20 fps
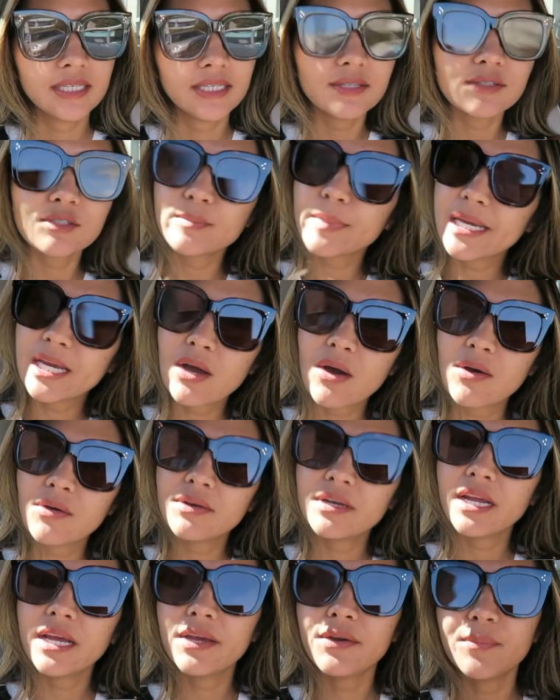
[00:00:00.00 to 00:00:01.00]
Use my
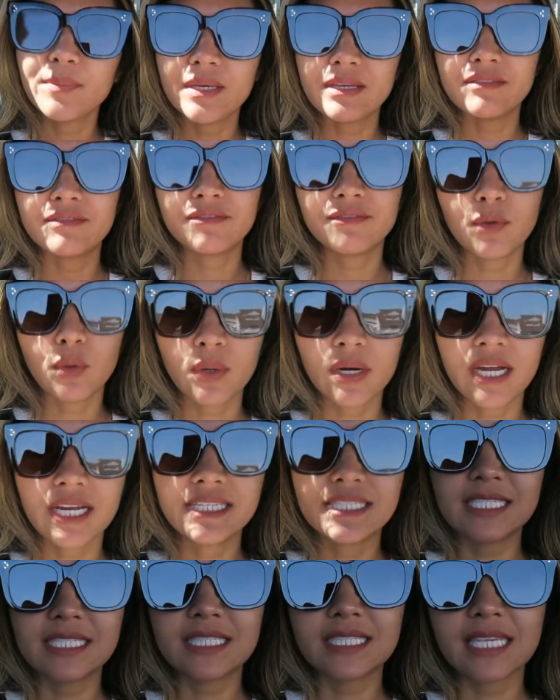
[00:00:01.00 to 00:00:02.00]
code Naomi for a
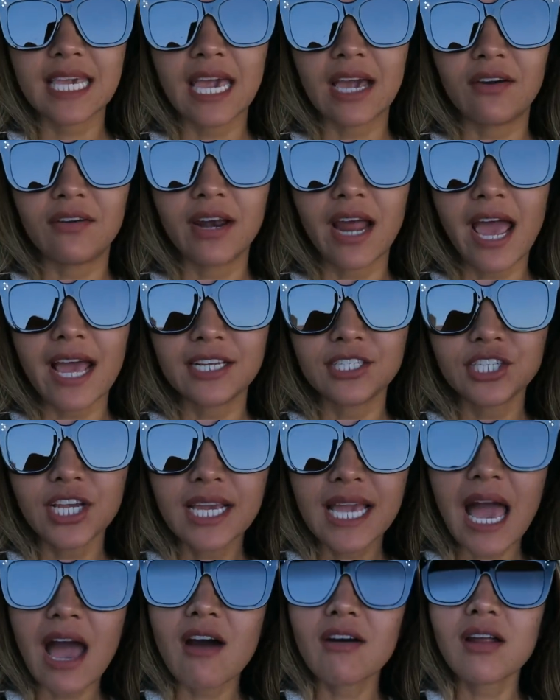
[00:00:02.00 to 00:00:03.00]
discount at
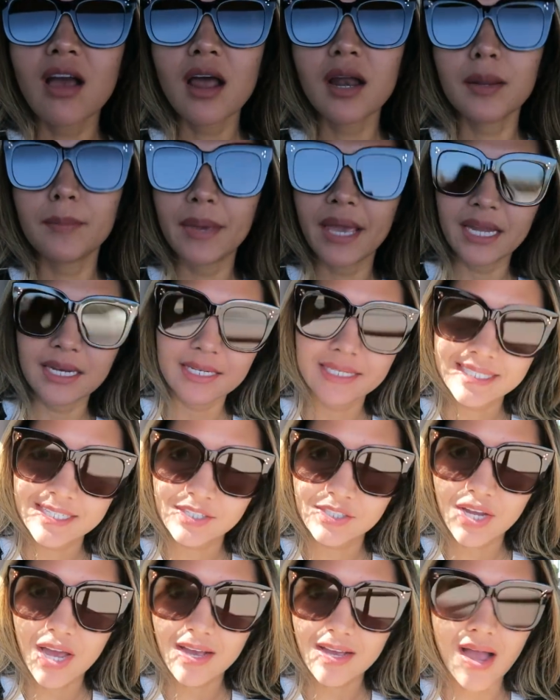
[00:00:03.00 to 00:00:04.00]
checkout on
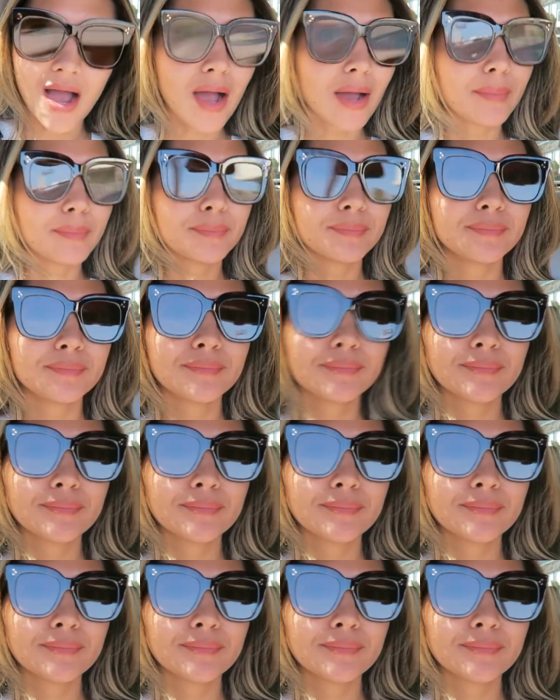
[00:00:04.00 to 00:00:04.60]
amandadeer.com.